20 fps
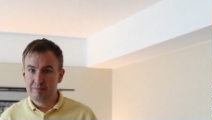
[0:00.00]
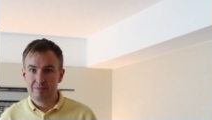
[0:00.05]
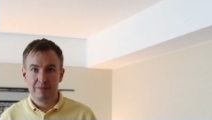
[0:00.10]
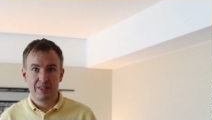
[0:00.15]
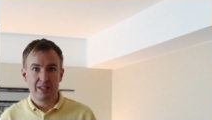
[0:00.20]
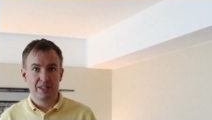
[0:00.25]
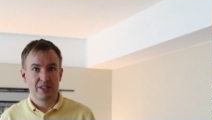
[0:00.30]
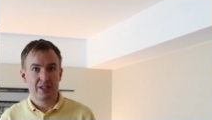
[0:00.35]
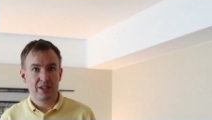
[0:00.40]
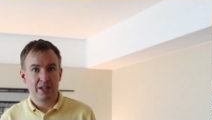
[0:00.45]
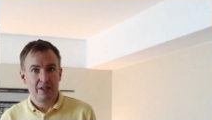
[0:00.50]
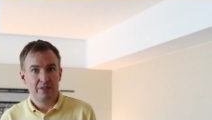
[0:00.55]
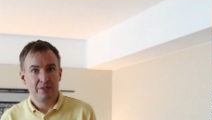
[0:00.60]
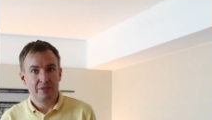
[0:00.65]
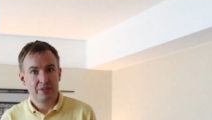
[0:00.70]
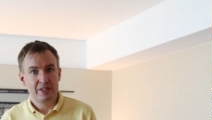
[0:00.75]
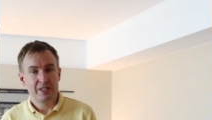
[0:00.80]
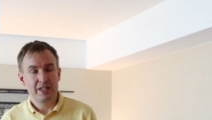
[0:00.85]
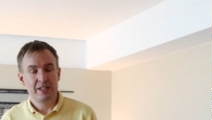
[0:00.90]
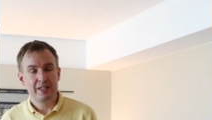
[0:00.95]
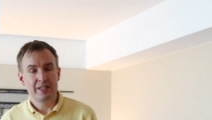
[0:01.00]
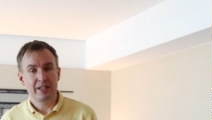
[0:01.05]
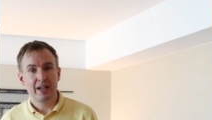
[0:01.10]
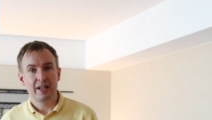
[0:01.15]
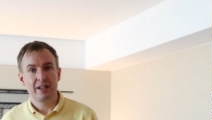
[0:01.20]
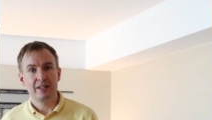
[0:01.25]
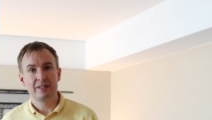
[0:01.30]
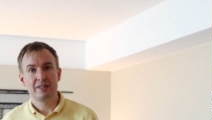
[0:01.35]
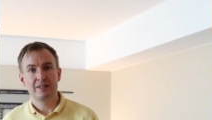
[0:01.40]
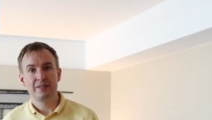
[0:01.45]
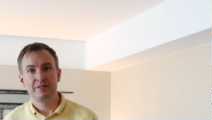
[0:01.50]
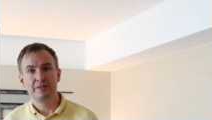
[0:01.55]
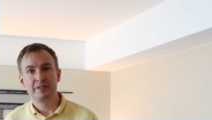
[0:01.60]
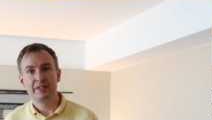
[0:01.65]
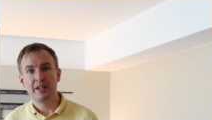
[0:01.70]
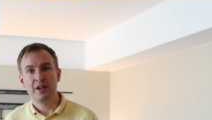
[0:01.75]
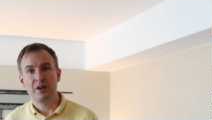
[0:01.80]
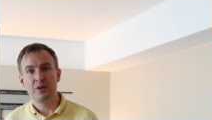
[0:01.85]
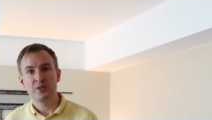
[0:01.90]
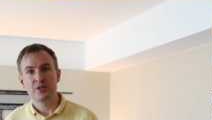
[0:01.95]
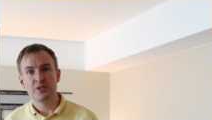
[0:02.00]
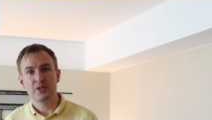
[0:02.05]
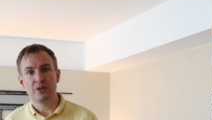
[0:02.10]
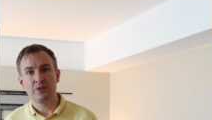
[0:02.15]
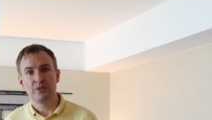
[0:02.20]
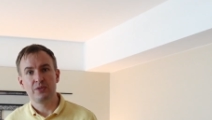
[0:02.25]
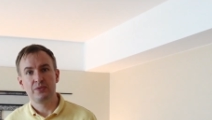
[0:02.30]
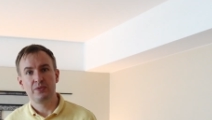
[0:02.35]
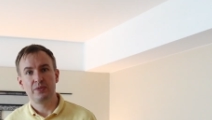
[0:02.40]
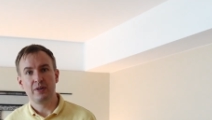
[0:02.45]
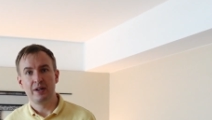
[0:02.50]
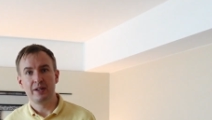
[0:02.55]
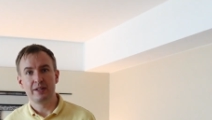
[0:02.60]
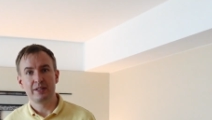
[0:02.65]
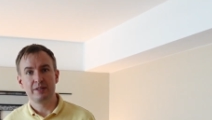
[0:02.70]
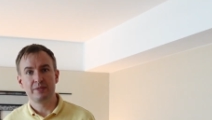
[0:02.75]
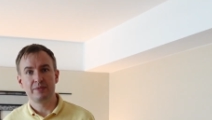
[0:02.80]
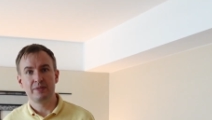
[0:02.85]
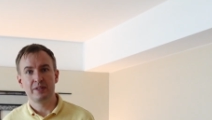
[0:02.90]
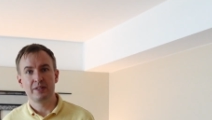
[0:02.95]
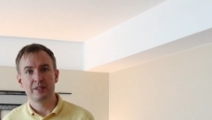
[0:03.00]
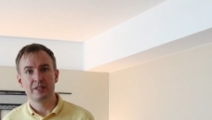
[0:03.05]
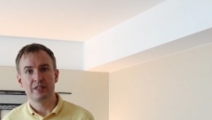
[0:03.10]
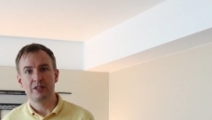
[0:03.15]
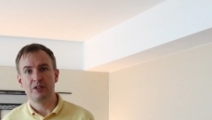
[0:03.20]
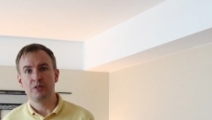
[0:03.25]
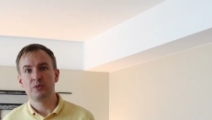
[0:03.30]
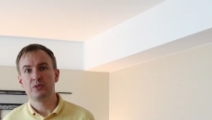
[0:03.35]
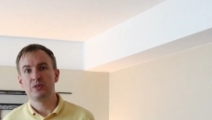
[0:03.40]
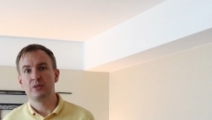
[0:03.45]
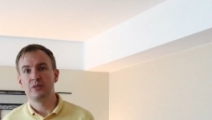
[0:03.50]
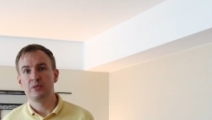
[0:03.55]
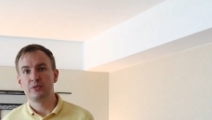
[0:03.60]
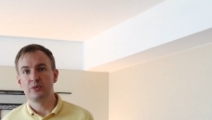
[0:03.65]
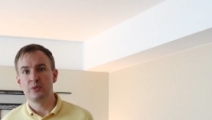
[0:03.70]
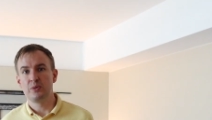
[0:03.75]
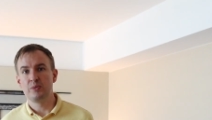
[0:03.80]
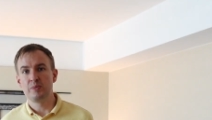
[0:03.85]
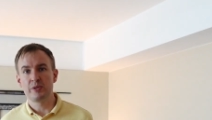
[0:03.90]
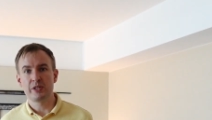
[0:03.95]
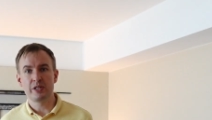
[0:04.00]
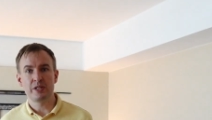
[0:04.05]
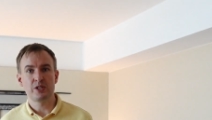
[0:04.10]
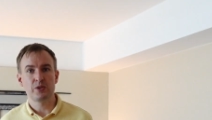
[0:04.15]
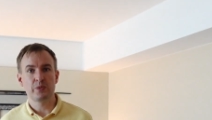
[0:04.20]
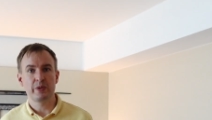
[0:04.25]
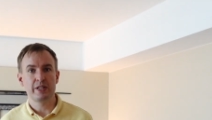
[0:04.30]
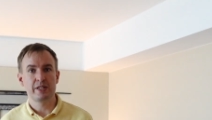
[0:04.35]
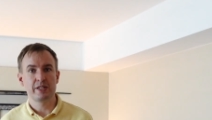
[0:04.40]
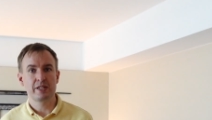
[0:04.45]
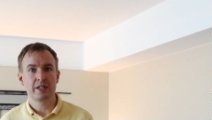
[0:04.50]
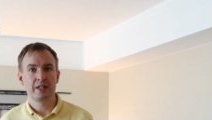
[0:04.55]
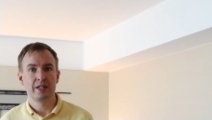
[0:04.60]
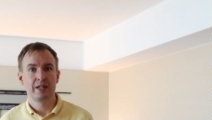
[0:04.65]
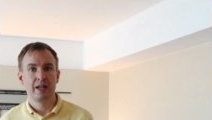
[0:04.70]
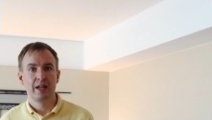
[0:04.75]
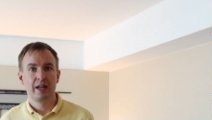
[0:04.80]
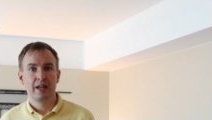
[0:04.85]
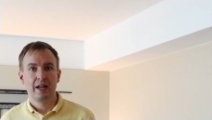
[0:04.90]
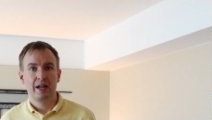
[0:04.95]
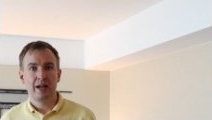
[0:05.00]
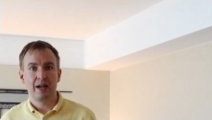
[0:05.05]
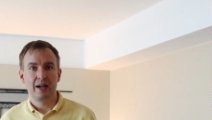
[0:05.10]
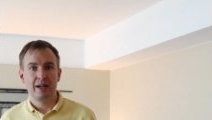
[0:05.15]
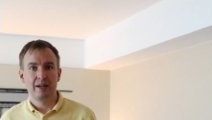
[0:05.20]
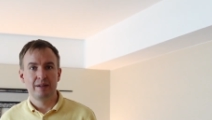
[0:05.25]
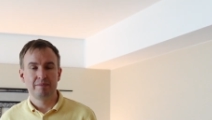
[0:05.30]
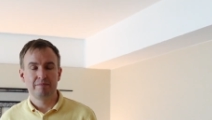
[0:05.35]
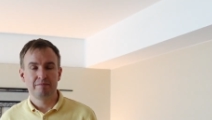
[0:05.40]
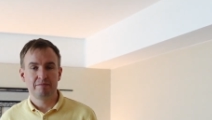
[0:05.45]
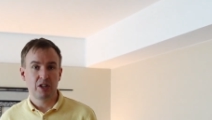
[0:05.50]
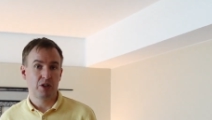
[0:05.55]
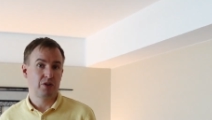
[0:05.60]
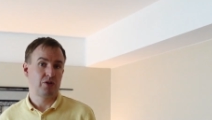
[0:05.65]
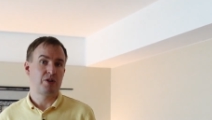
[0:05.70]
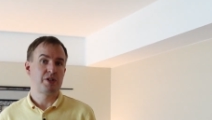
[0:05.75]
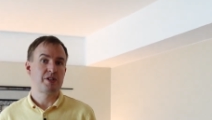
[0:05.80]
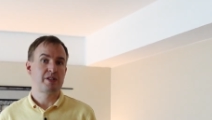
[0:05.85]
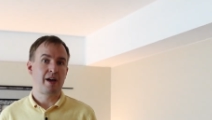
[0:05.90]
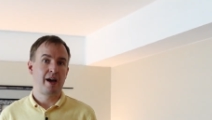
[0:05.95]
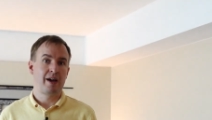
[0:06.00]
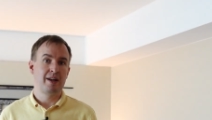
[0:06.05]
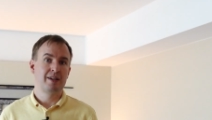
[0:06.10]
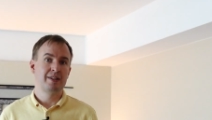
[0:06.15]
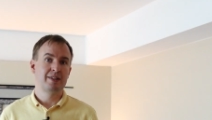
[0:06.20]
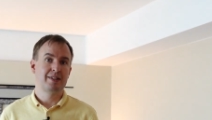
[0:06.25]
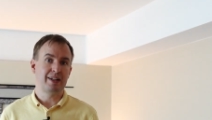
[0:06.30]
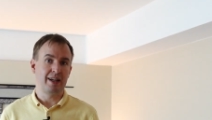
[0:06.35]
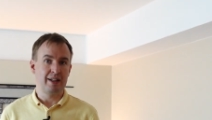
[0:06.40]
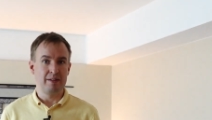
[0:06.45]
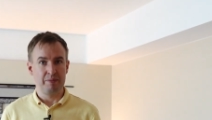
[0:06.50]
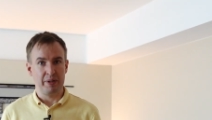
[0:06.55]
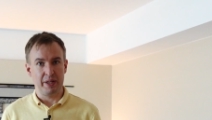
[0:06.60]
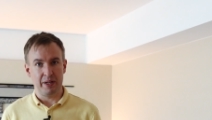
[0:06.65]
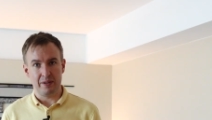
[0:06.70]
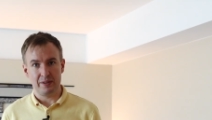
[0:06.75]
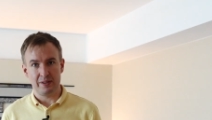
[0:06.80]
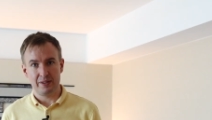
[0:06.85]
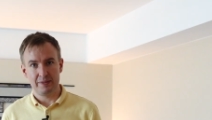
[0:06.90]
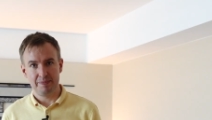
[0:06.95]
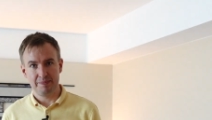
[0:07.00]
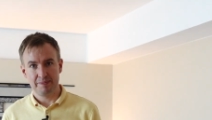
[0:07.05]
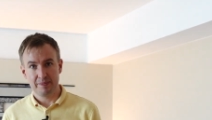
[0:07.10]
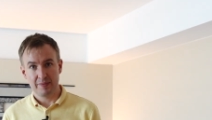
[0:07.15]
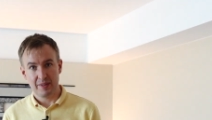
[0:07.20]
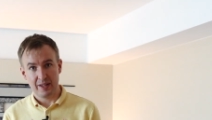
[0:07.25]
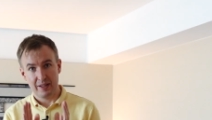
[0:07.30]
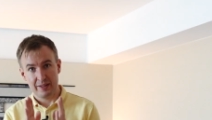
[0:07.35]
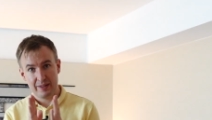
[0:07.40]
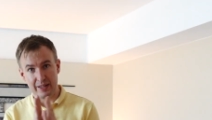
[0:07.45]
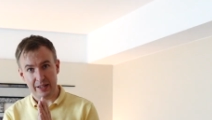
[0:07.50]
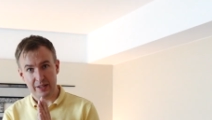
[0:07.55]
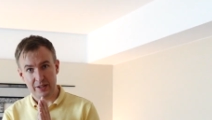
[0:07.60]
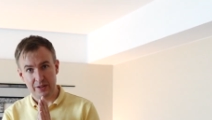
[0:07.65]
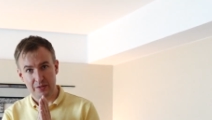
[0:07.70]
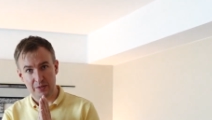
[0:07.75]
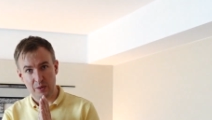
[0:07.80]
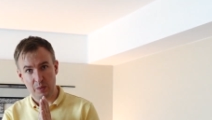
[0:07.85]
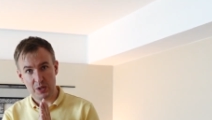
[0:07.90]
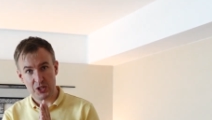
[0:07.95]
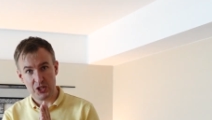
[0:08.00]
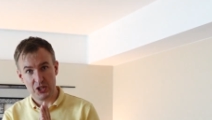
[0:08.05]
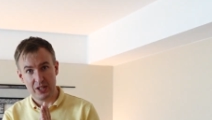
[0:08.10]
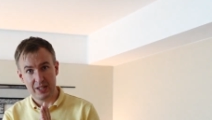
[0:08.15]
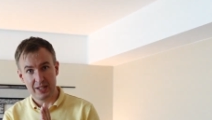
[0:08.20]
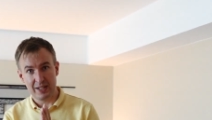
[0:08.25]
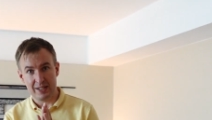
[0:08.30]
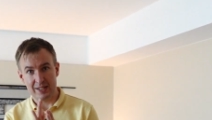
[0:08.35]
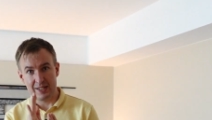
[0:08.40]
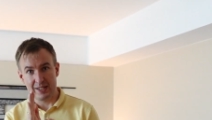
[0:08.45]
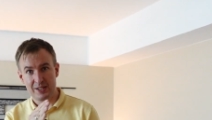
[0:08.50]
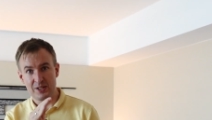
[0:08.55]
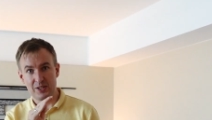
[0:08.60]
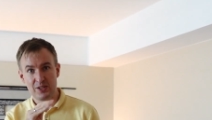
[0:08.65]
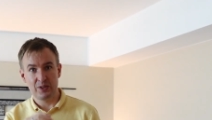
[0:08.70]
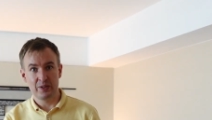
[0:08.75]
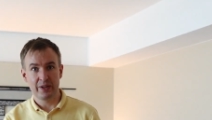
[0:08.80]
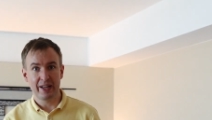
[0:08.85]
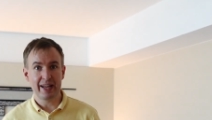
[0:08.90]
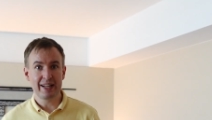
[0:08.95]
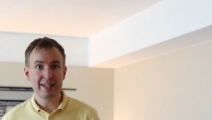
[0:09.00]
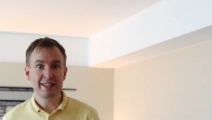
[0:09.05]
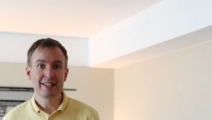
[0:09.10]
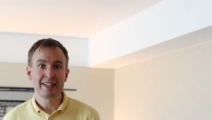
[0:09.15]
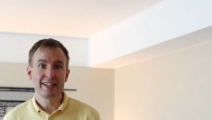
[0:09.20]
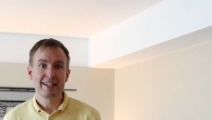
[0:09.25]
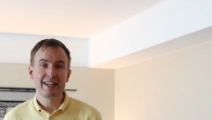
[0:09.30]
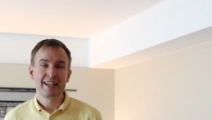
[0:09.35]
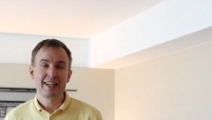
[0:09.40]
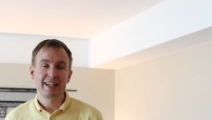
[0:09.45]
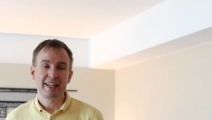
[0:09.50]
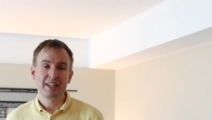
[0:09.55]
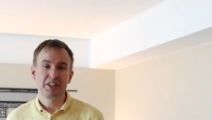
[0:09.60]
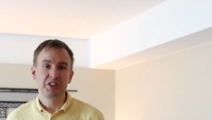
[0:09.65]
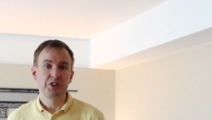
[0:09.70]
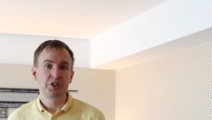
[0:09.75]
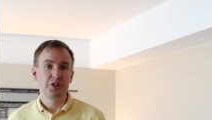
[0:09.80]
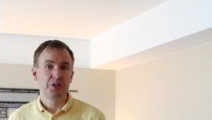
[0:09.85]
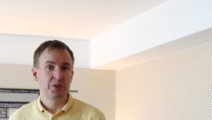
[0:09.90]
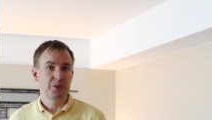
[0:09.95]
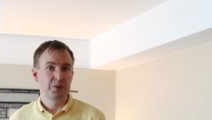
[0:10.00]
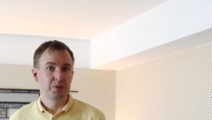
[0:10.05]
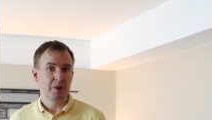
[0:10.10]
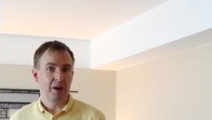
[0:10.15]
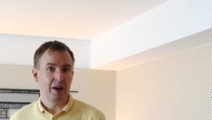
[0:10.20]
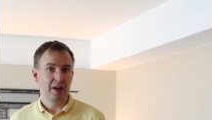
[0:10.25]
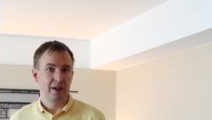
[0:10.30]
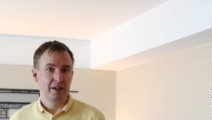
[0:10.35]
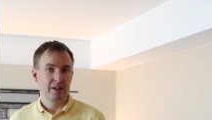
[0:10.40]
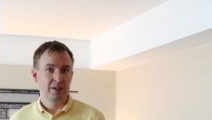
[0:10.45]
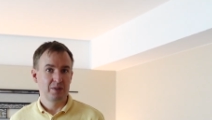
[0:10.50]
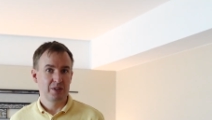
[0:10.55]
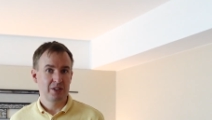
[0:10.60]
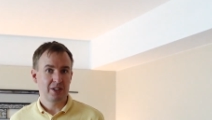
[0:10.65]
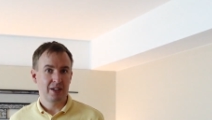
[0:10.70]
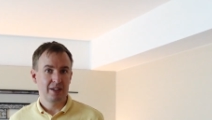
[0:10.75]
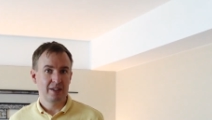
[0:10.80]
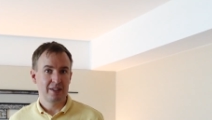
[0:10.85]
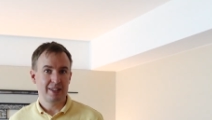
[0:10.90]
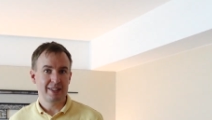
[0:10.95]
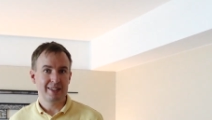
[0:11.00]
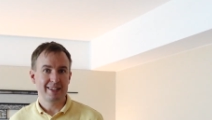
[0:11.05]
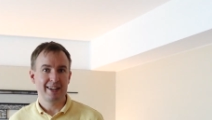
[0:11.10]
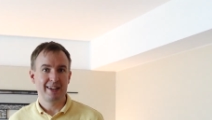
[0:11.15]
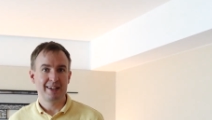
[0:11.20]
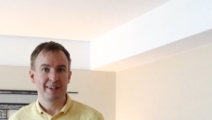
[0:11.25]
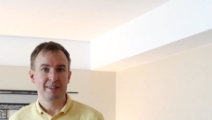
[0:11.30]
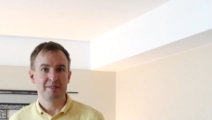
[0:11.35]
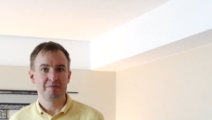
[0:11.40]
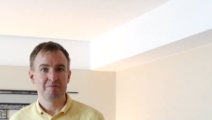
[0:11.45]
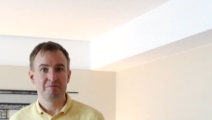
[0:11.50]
this kind of detailed videos of different hotel rooms and suites across Thailand and beyond. Thank you for watching, and see you soon again in a new hotel, in a